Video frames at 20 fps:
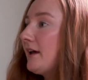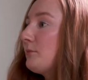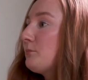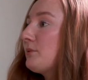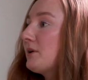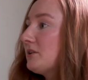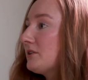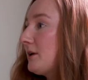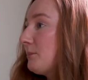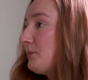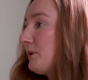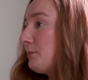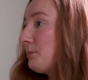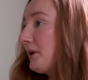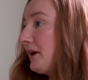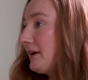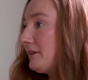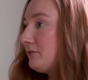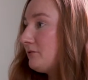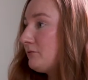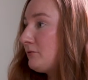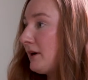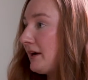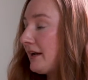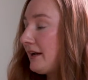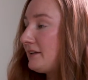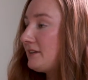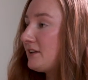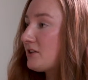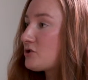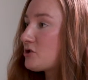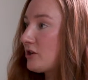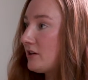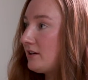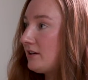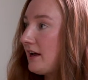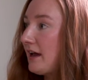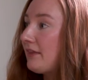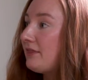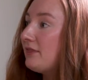build up your brand
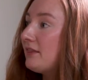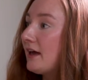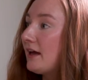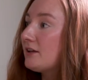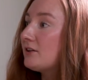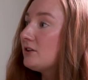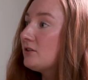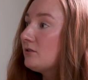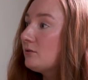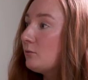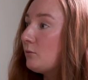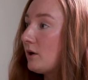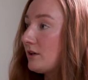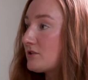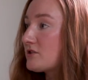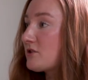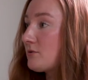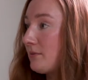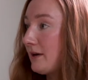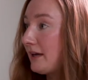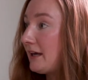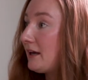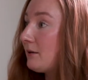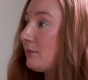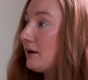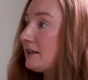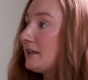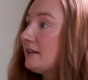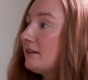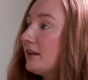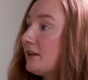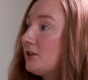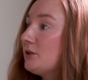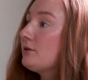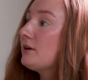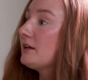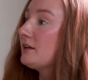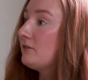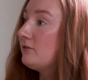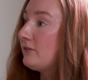recognition, and then once you're making money, then you
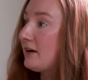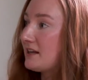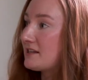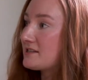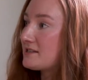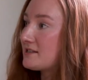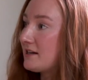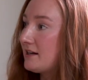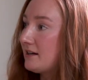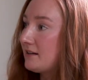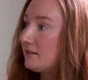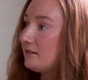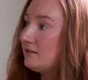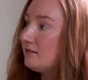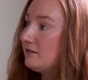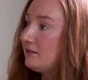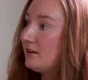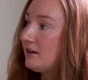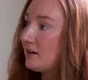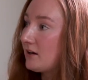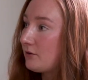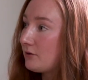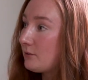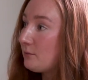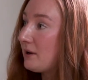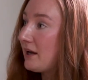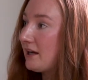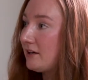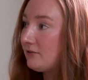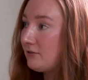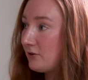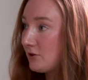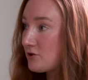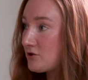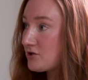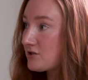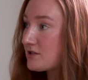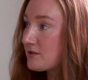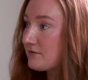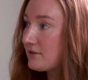can invest in, the paid
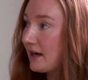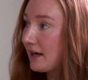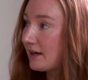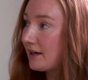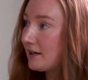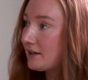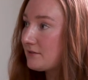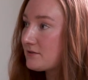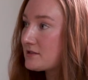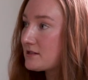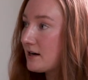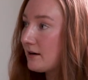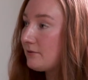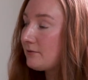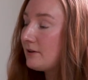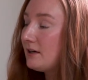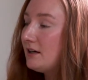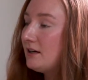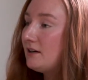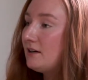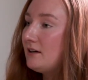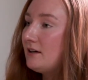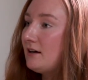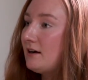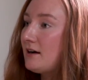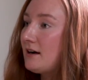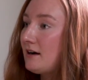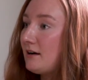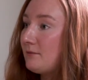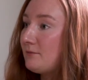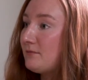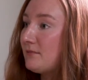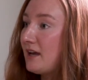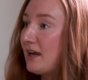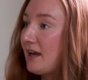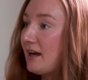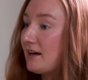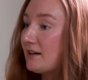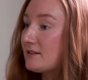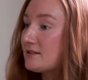versions of that kind of stuff.
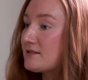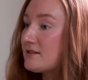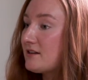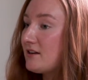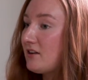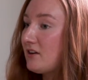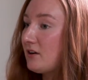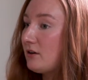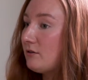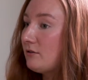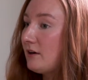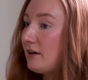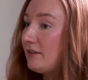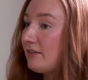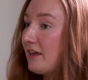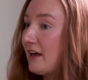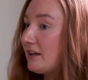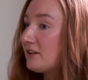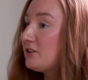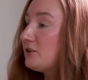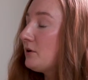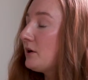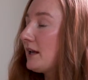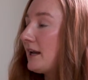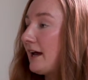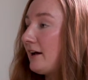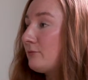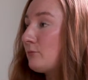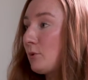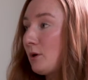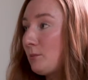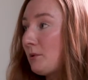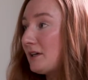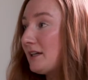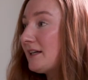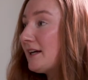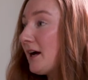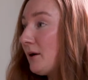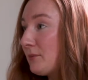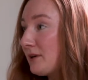And then you can have more
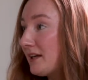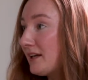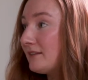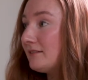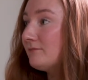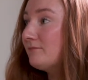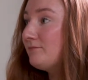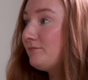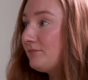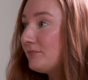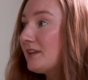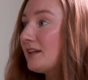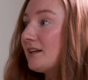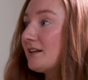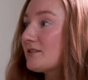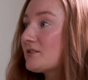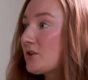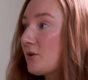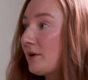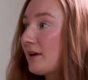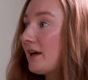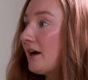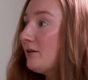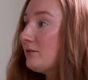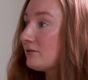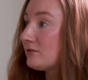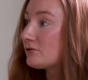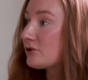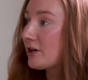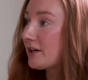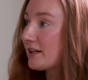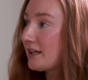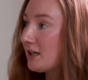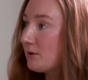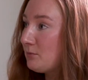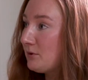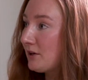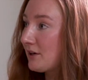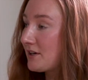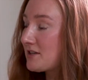money coming in than it's going out, and try to
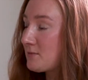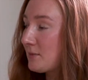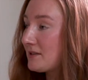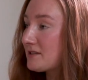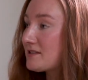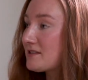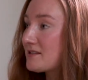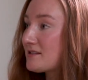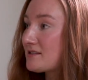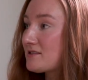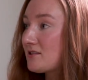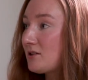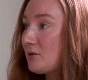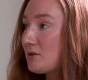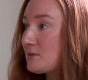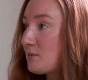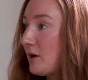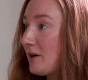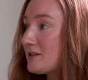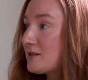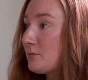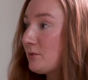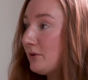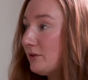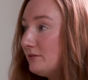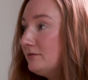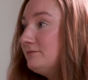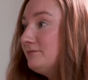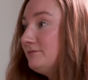keep your expenses as low as possible.